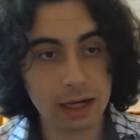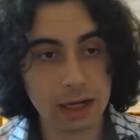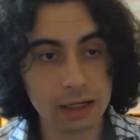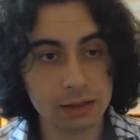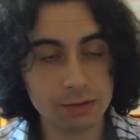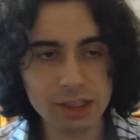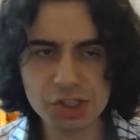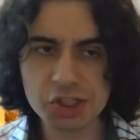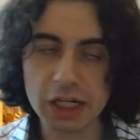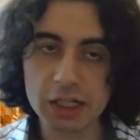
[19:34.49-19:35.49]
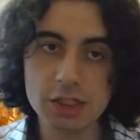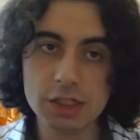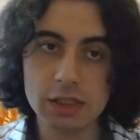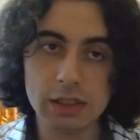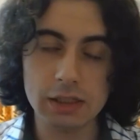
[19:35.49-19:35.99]
and really
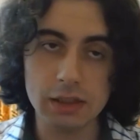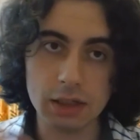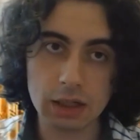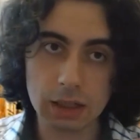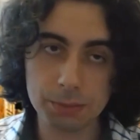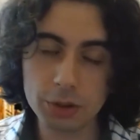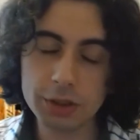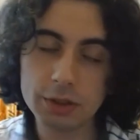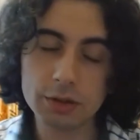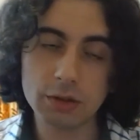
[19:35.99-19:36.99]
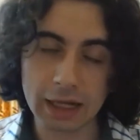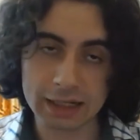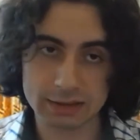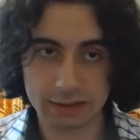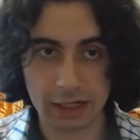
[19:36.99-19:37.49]
changing the political
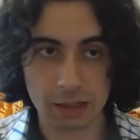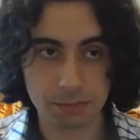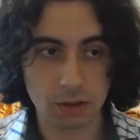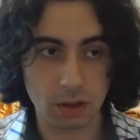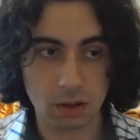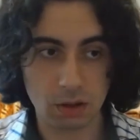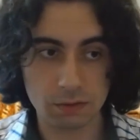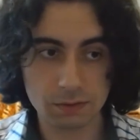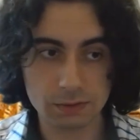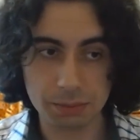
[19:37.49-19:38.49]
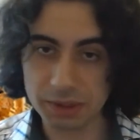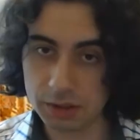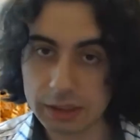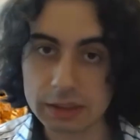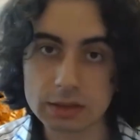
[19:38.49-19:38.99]
landscape of the
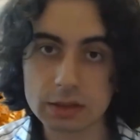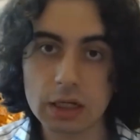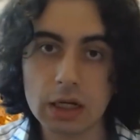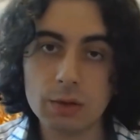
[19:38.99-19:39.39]
Middle East